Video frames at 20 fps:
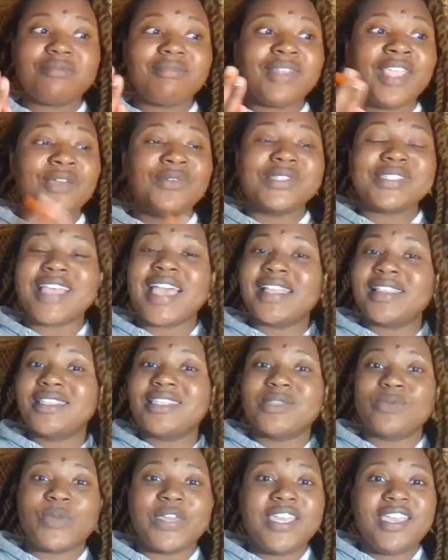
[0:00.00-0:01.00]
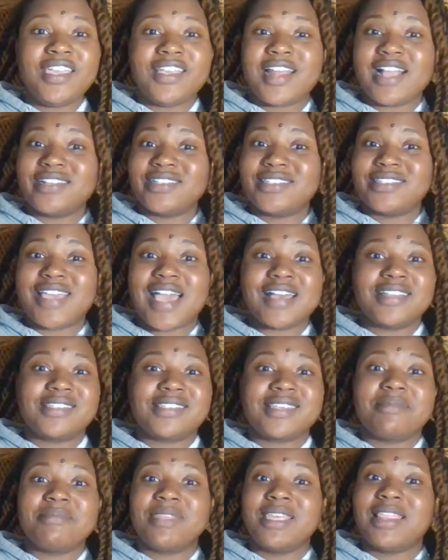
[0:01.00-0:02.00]
it was like this weekend I just got
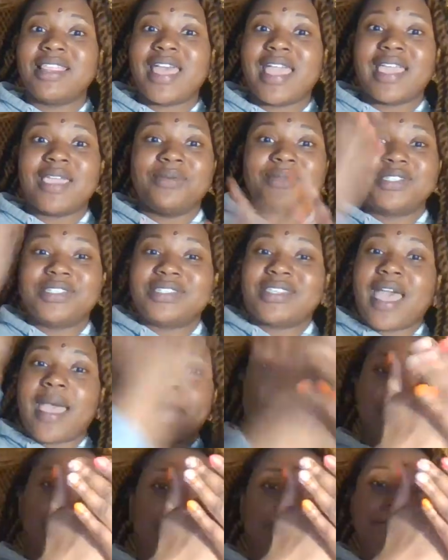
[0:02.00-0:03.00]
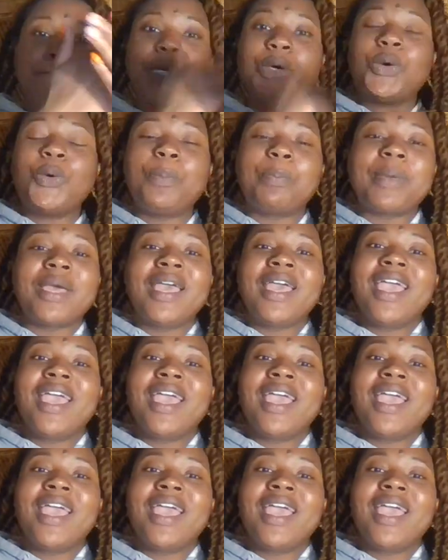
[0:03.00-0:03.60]
something, like, it was just like boop,